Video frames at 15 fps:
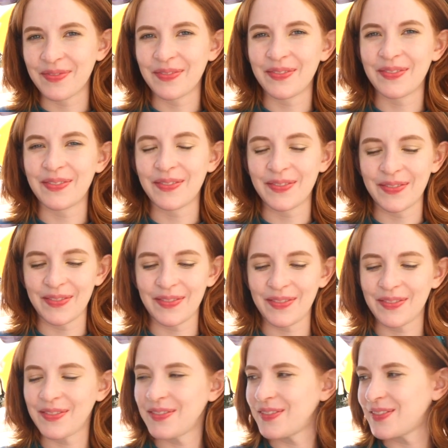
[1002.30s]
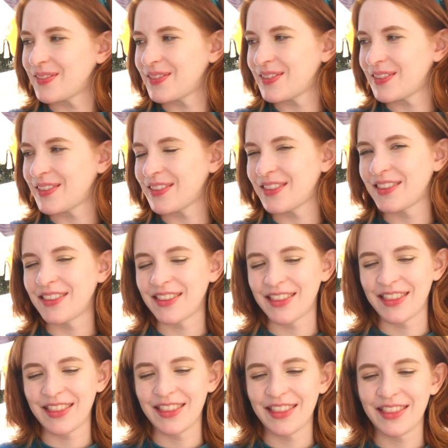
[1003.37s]

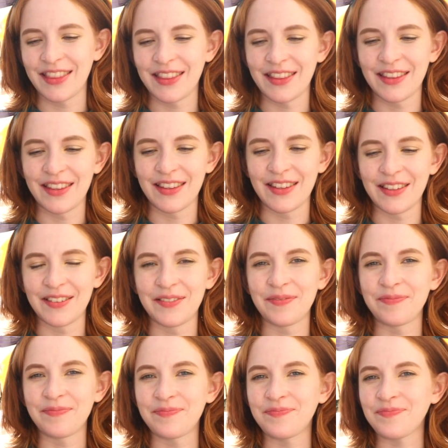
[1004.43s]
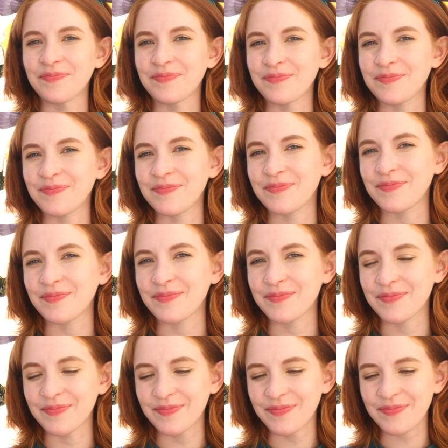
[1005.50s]

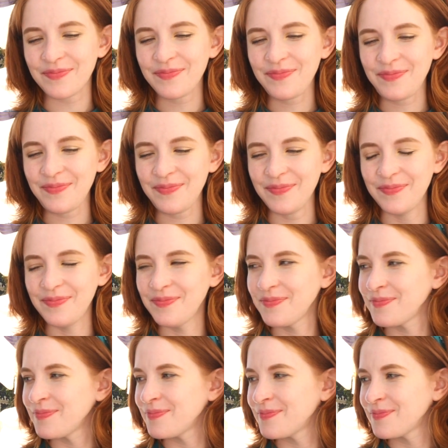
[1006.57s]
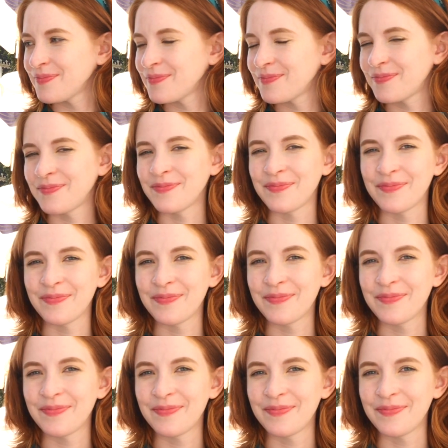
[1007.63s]

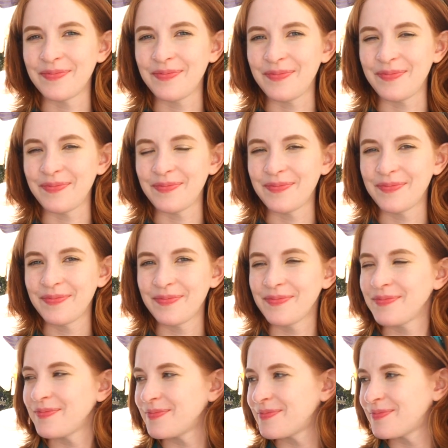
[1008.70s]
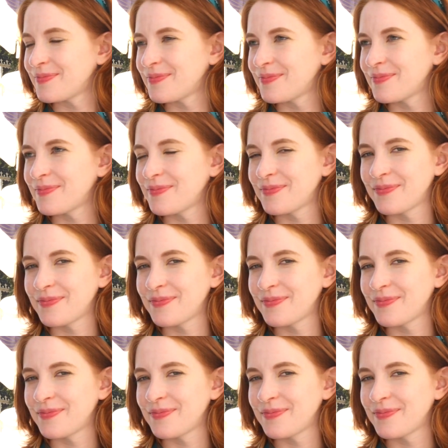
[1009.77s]
No words are spoken by the person on screen.